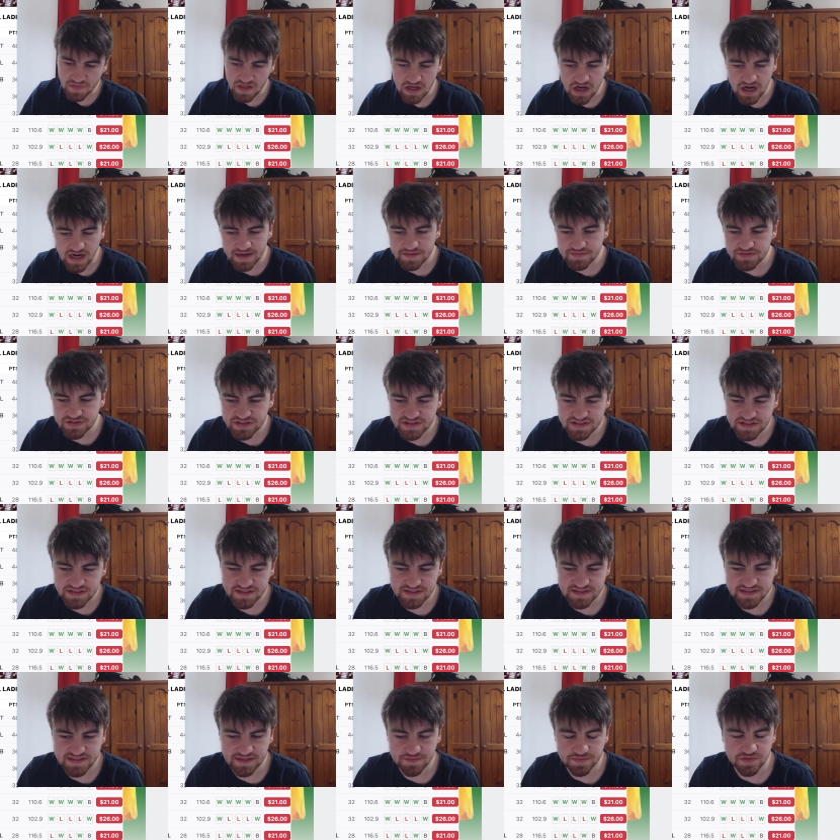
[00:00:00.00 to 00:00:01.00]
I'm just going
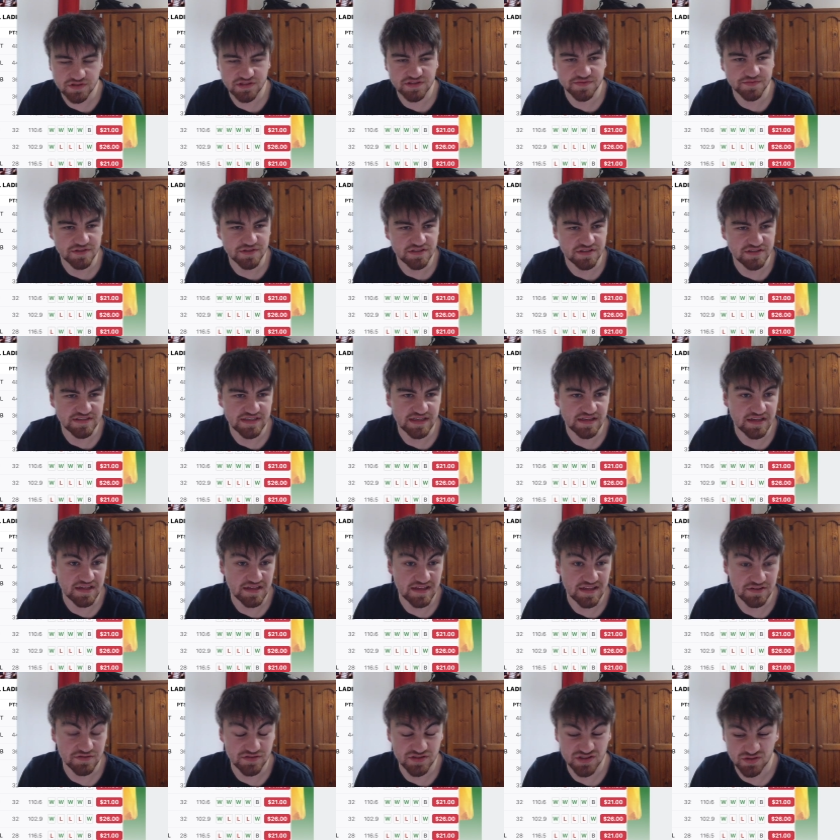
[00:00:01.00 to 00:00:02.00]
to say Brisbane because I think
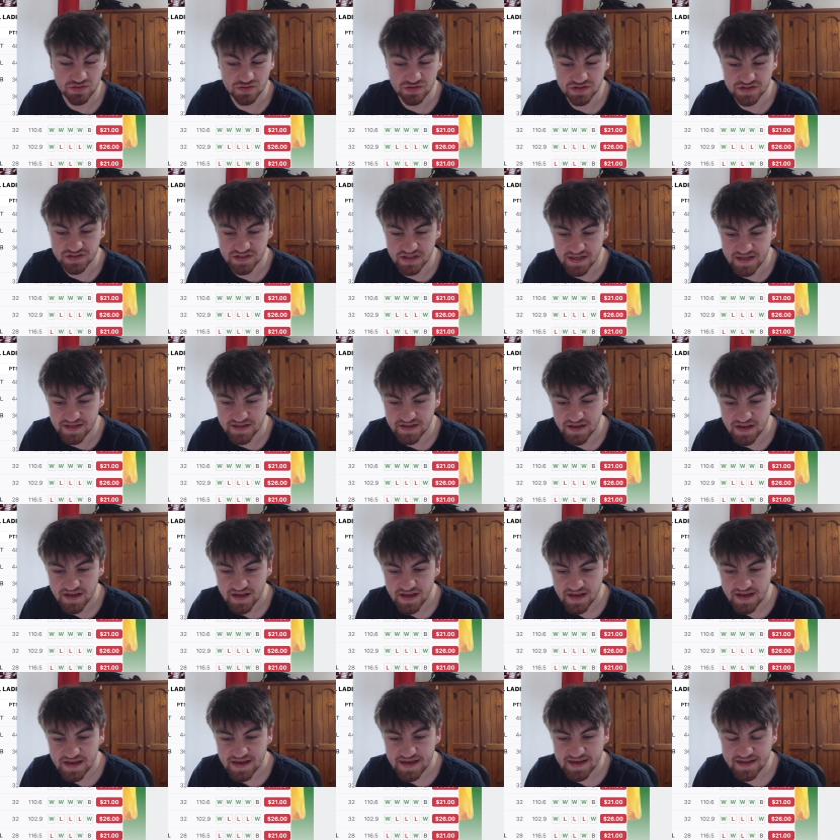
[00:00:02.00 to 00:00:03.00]
they're a stronger side,
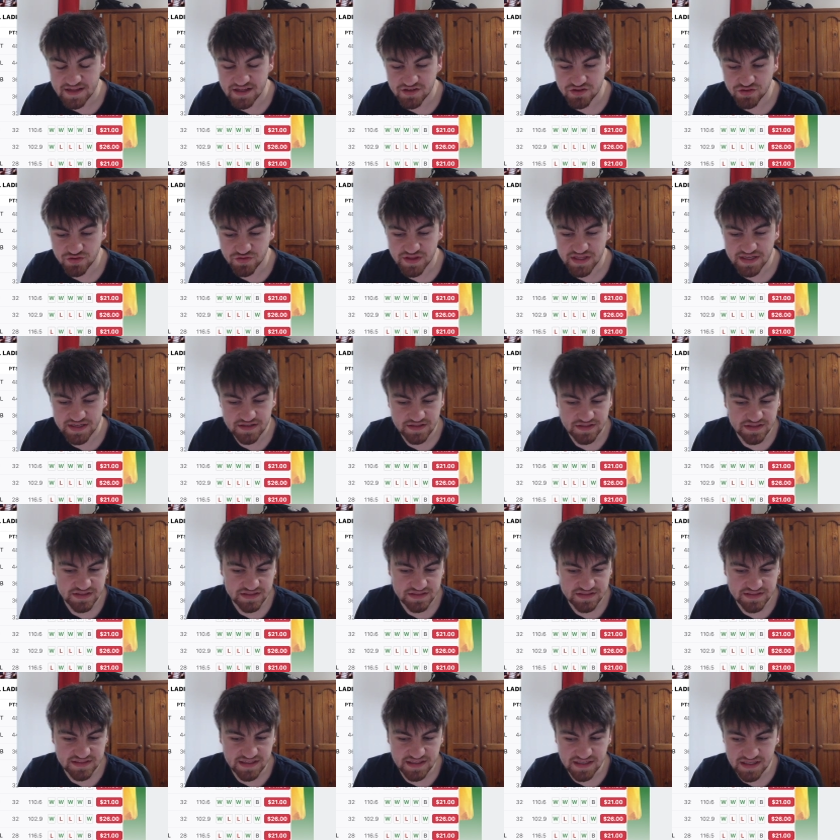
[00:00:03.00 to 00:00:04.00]
and I do think
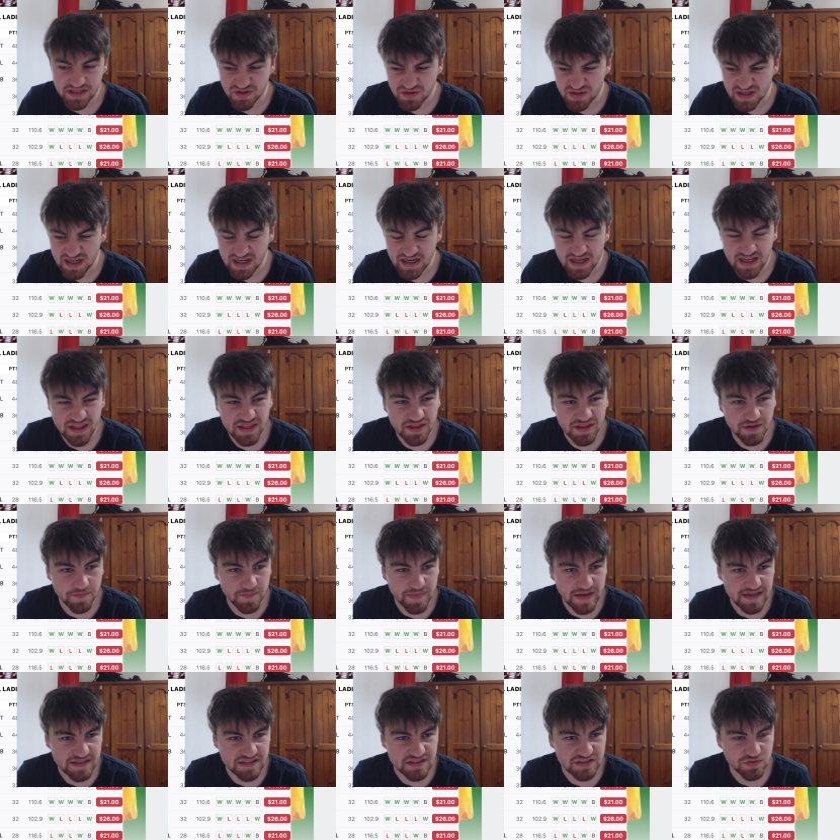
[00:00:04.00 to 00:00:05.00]
St Kilda aren't the
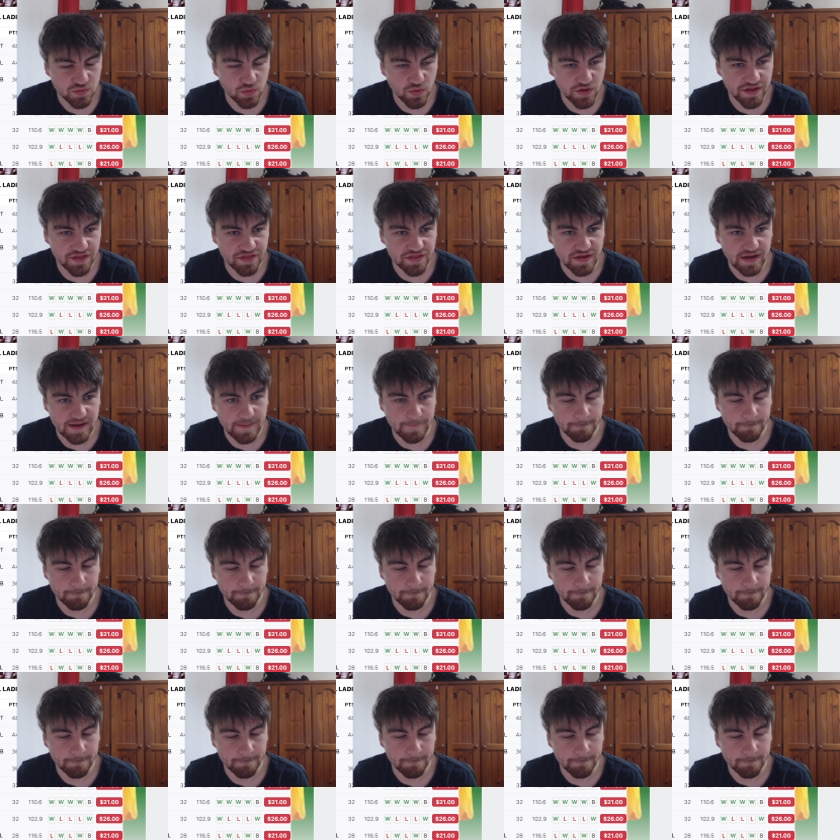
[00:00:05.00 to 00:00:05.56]
best with